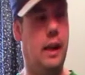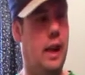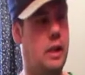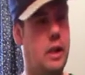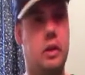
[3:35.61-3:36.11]

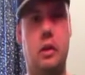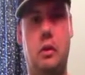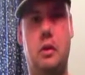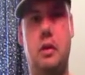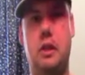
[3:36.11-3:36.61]
It just
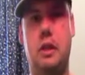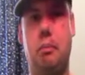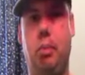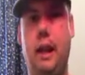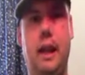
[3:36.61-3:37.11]

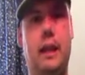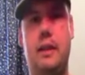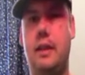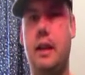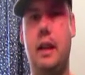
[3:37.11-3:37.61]

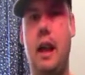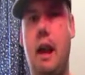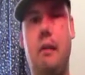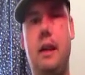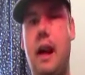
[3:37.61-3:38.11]
blinks
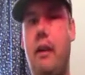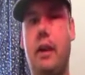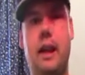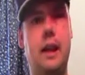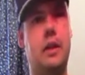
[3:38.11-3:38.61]
every now and
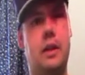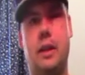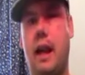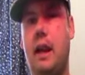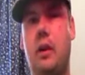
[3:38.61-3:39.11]
again, just
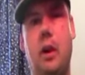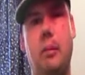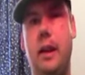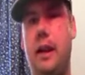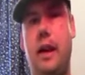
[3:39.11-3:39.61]
like it
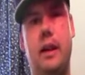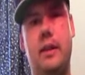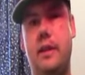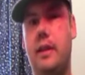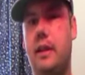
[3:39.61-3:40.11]
normally
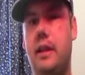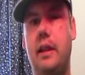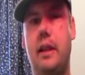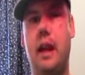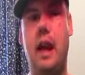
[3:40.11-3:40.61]
does.
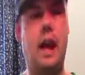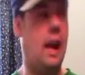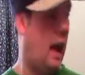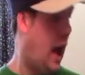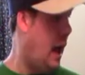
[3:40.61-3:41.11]
And
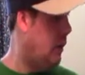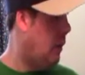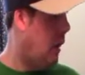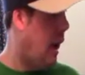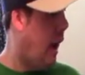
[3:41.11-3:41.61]
I don't
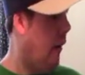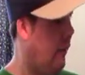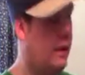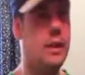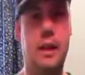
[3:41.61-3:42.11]
know how
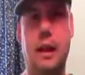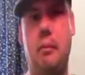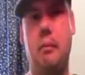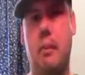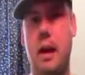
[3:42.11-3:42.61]
this
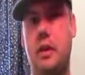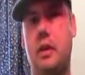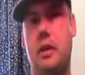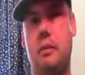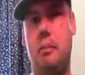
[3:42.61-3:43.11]
thing
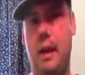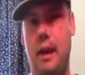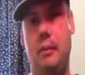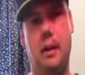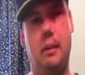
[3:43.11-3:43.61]
measures
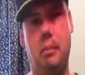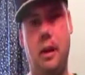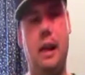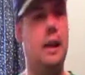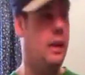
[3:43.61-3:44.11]
bandwidth,
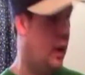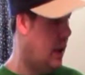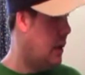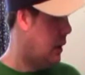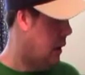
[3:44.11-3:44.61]
but it
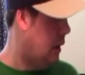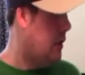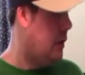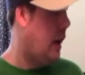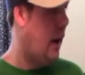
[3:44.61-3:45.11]
does a good
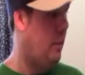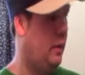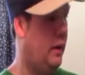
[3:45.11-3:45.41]
job.